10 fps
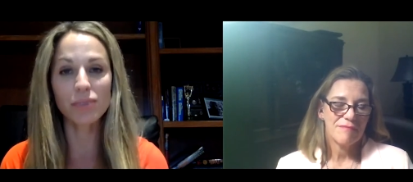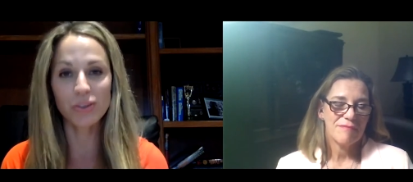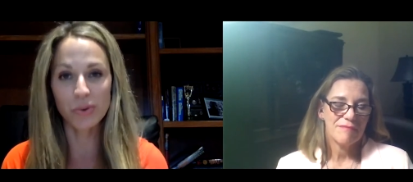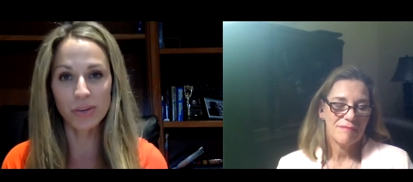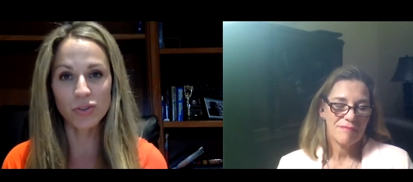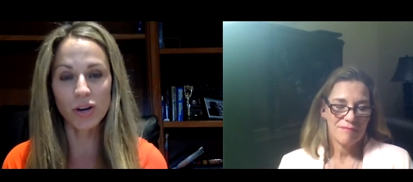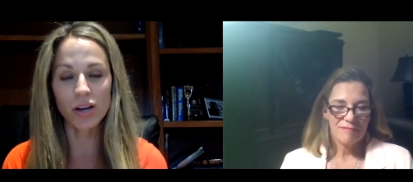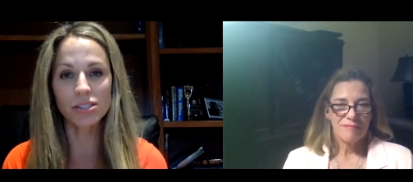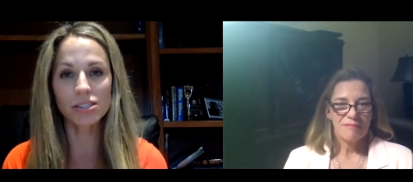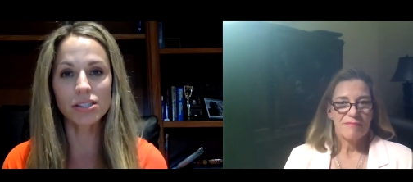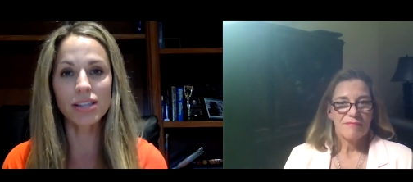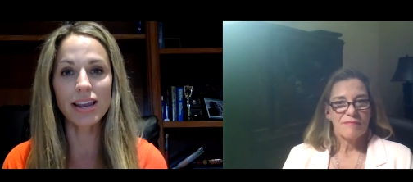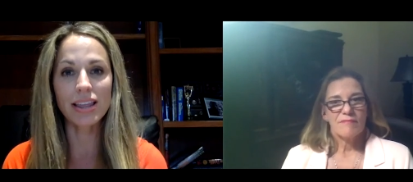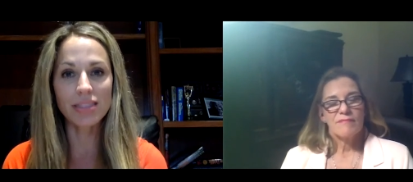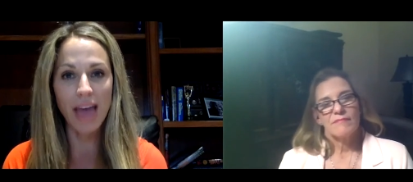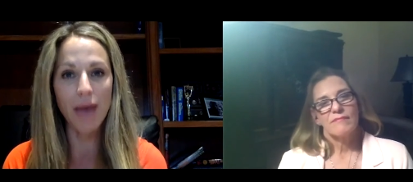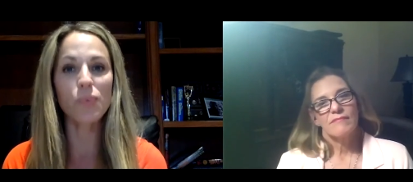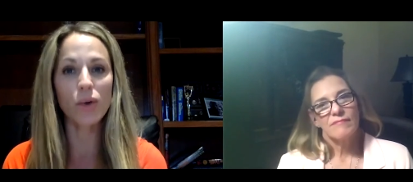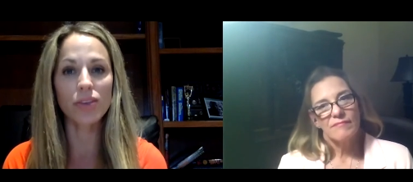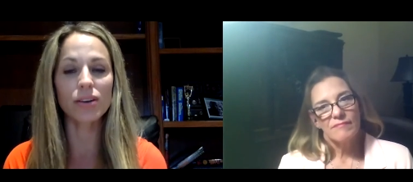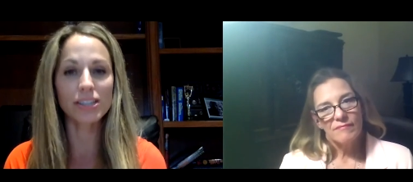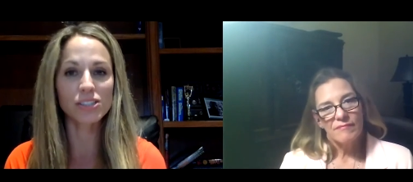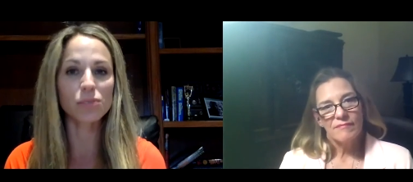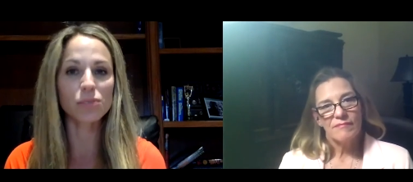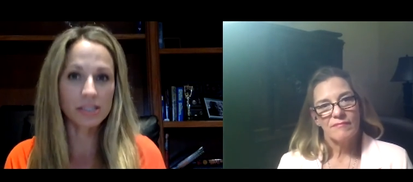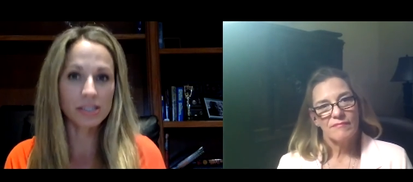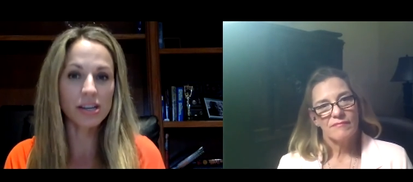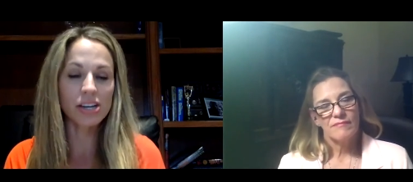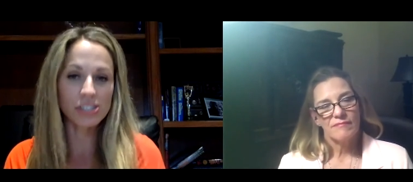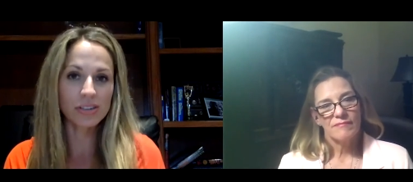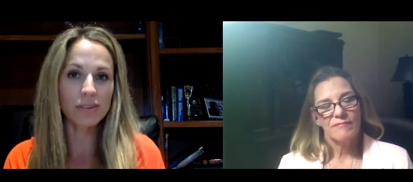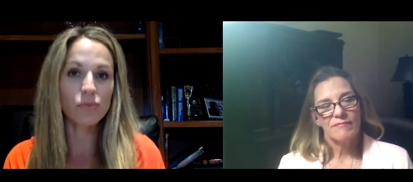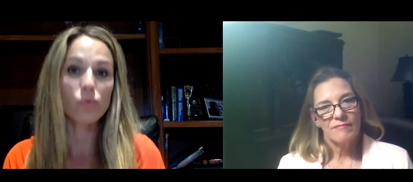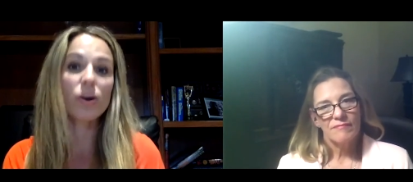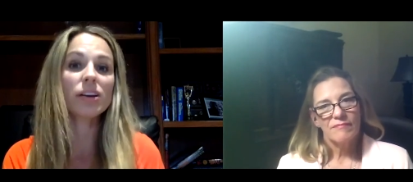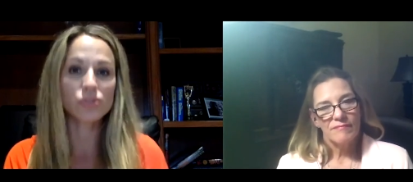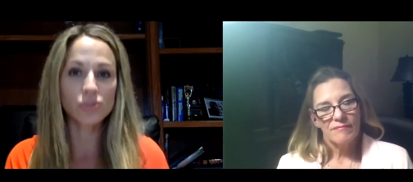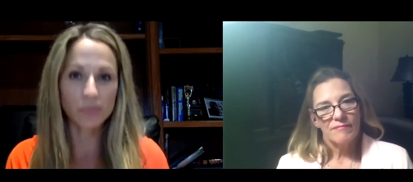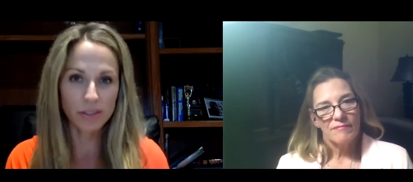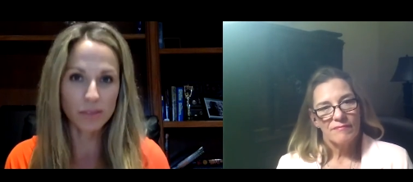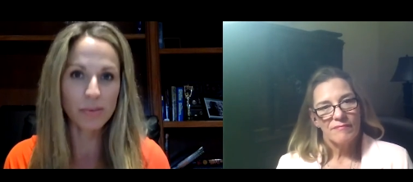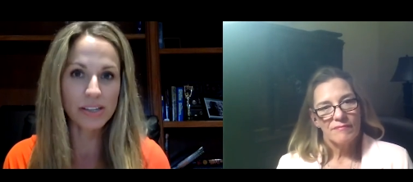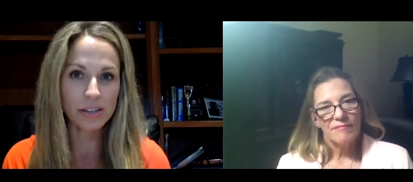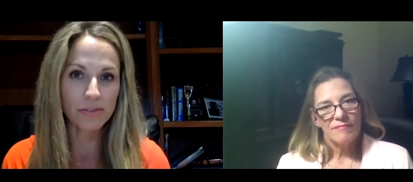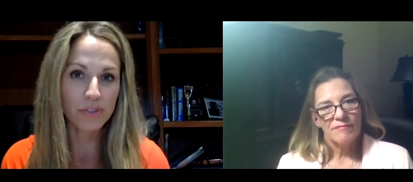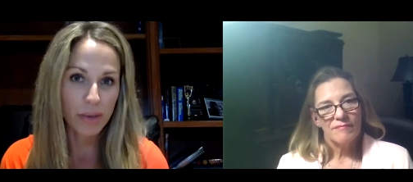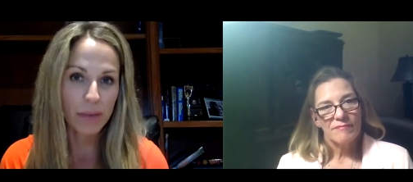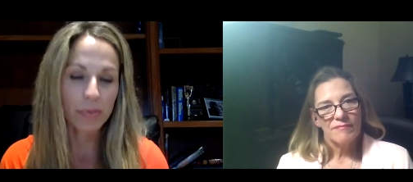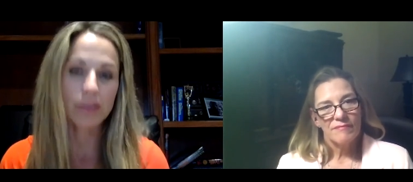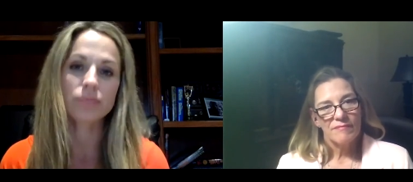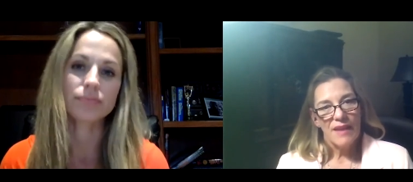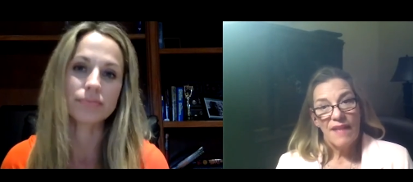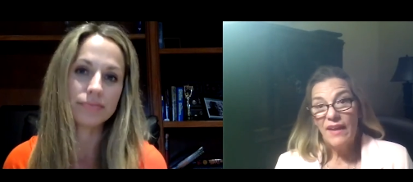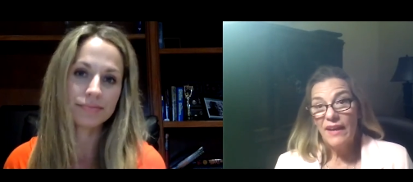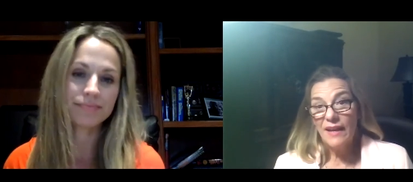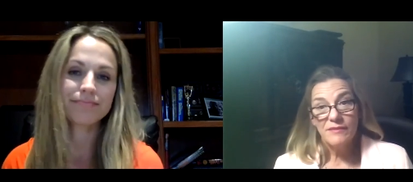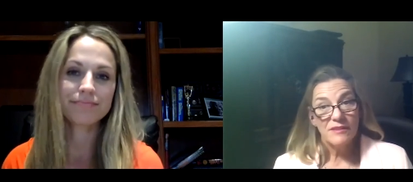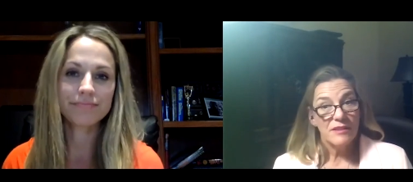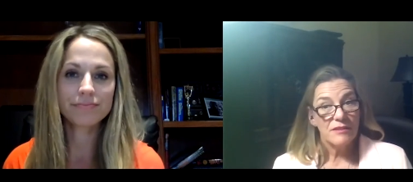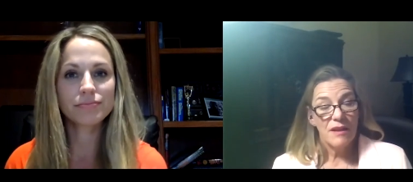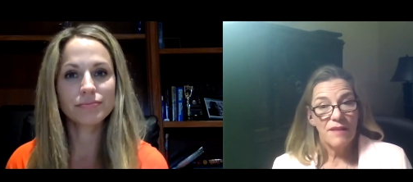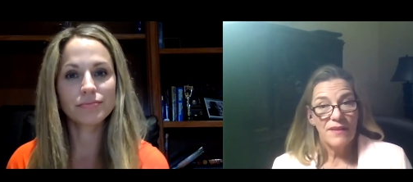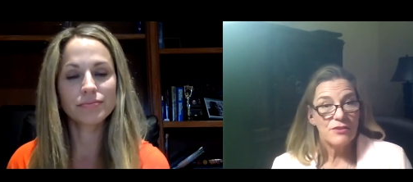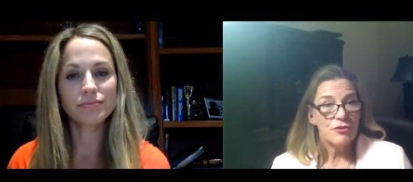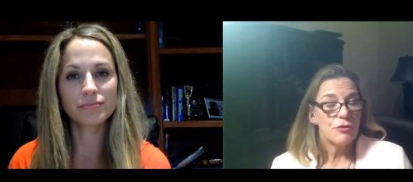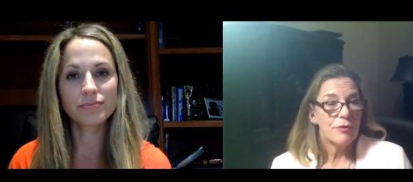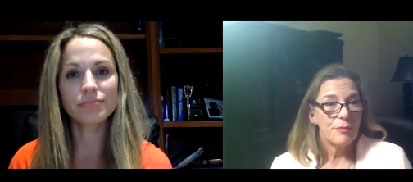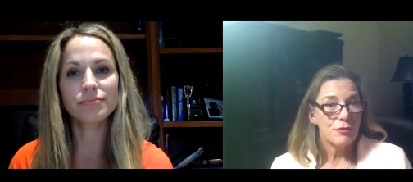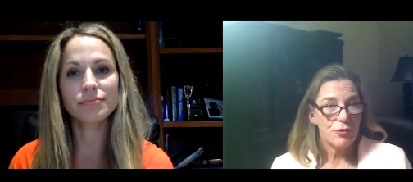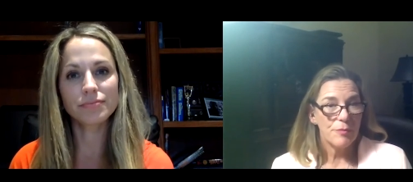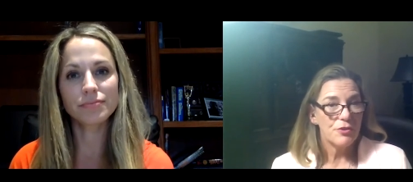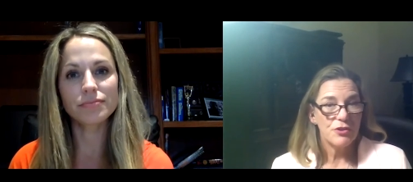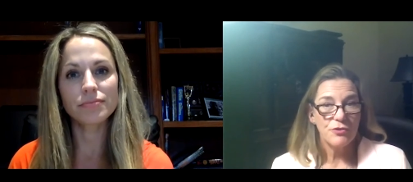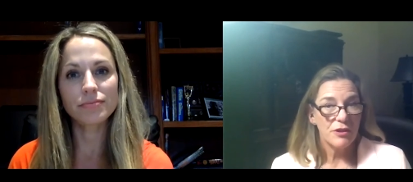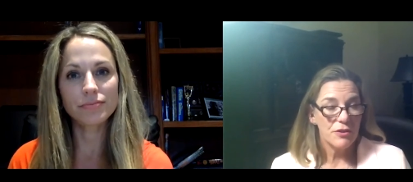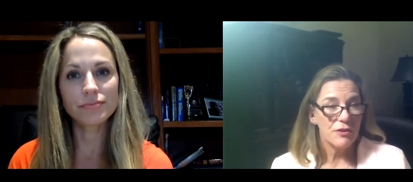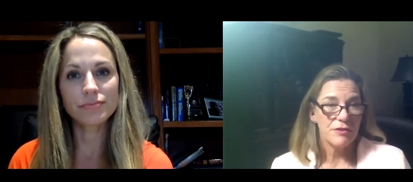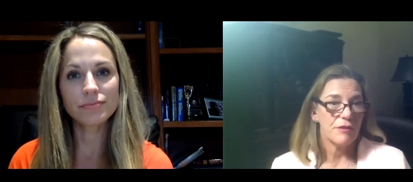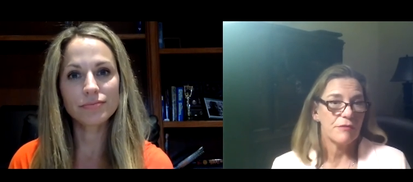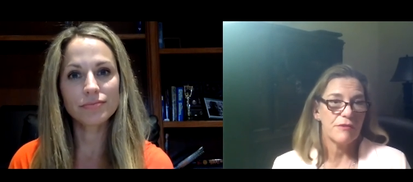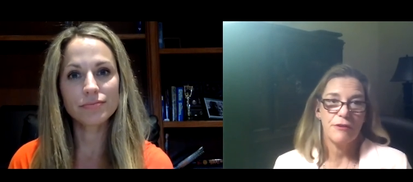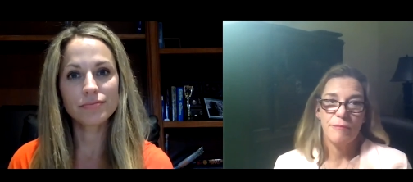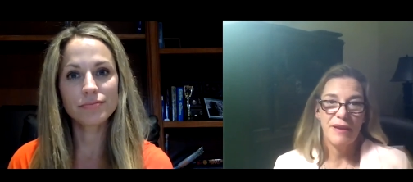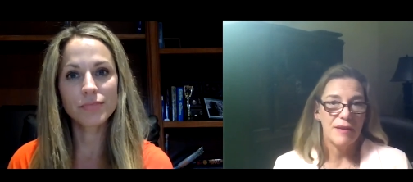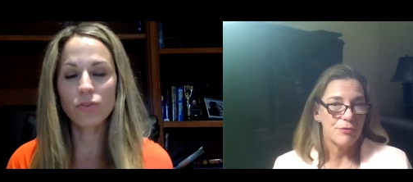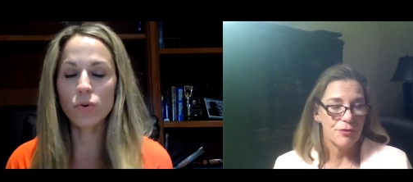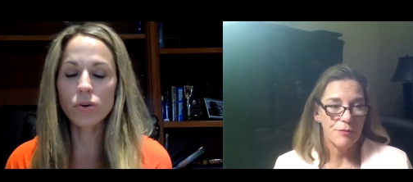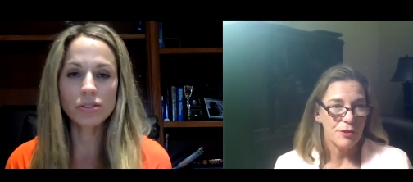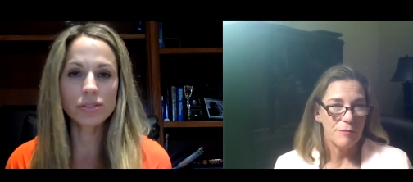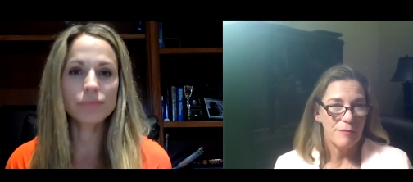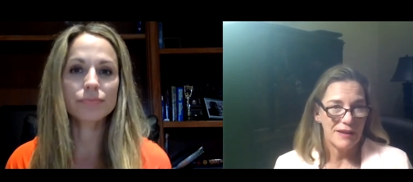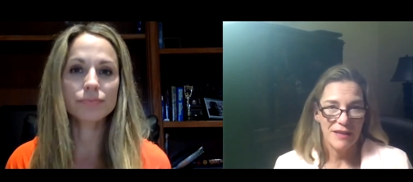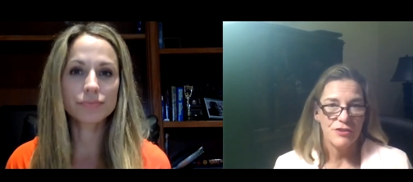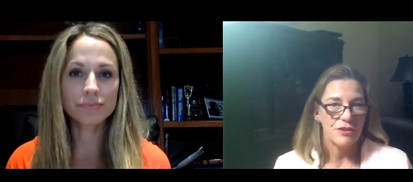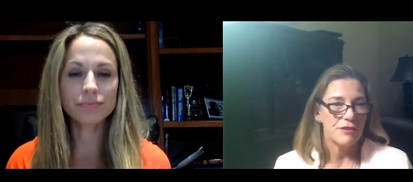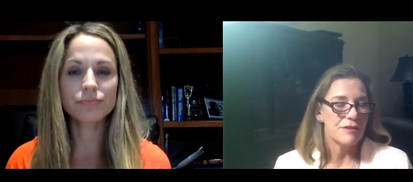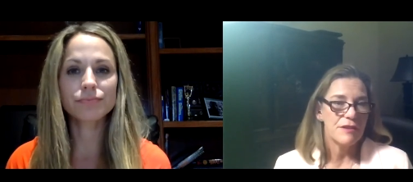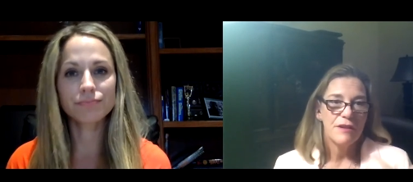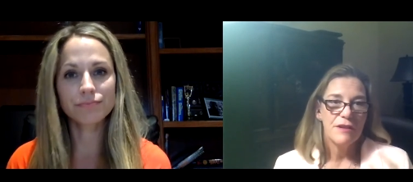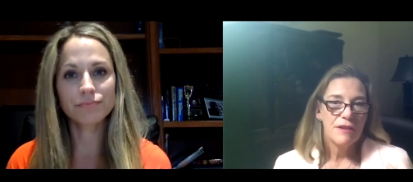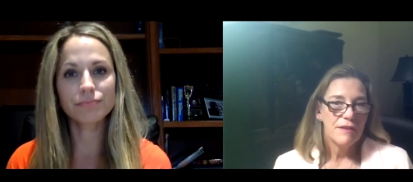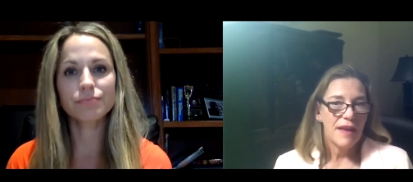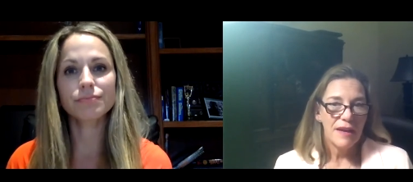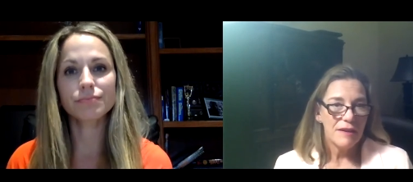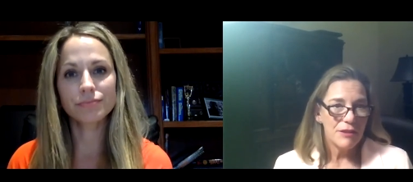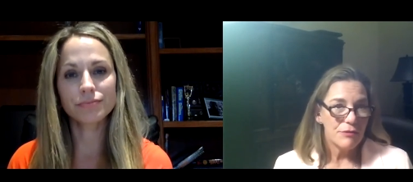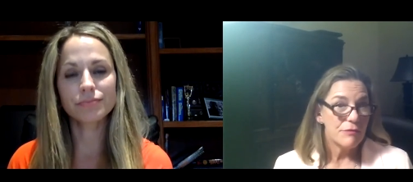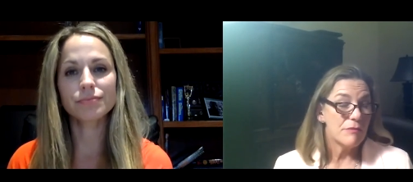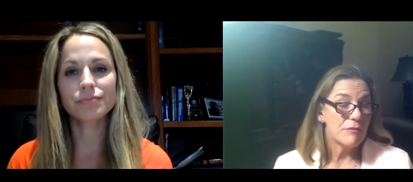Speaker 1: doing drugs then at that point there needs to be a discussion of what is truly the best thing for the baby
Speaker 2: and that has to and that's true with prescription drugs also there are many prescription medications that you